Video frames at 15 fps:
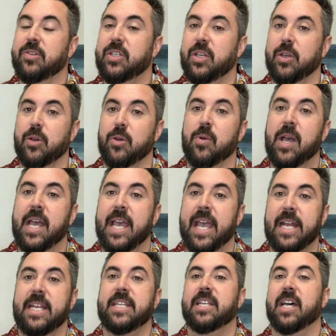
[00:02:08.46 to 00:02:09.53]
to,
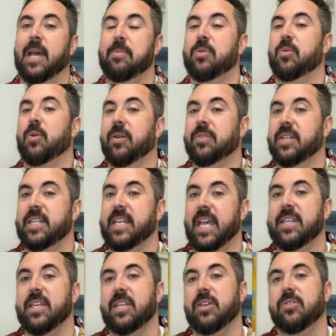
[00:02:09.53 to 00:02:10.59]
anytime throughout the day
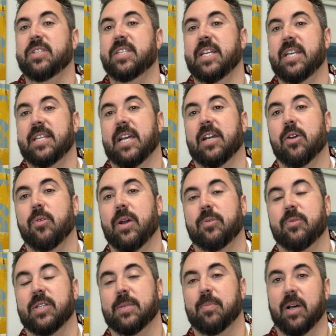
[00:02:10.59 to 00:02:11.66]
that you send in that correct
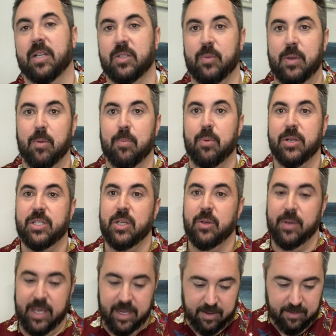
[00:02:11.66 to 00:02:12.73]
response, we will put you
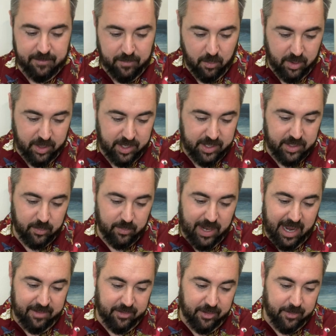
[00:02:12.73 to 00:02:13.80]
in for the
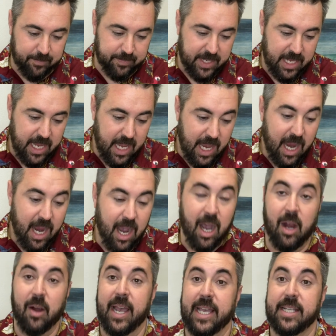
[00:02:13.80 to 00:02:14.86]
raffle.
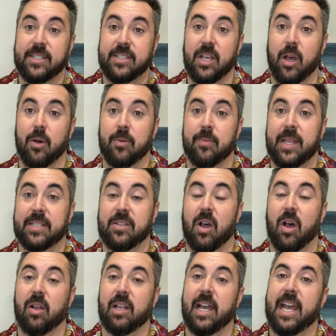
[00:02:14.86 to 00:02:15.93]
All right, so that's
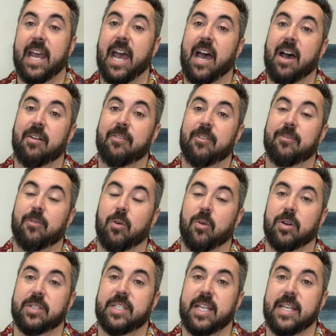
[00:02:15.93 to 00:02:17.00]
all I have
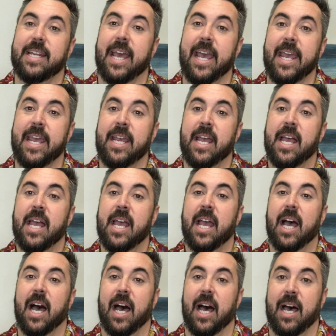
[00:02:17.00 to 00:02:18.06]
for today.
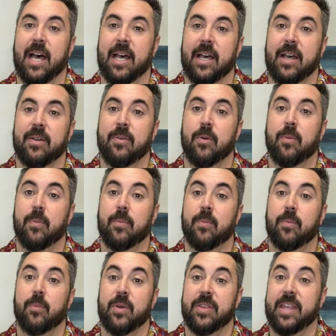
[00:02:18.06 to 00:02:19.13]
Uh,
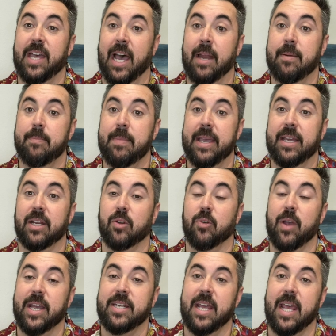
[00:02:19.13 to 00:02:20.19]
with that, make it a
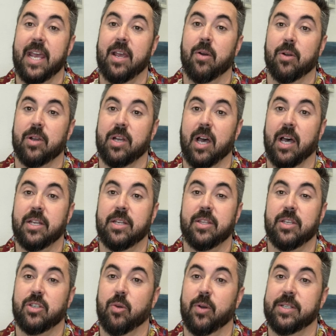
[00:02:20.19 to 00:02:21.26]
great day or not.
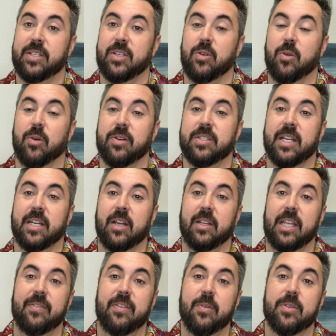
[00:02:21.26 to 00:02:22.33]
The choice is yours, and I'll
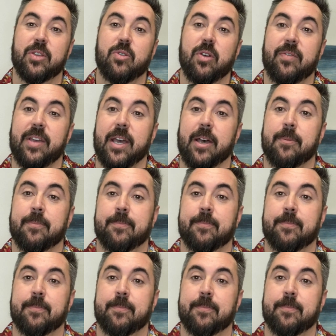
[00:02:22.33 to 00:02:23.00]
leave you with the trivia.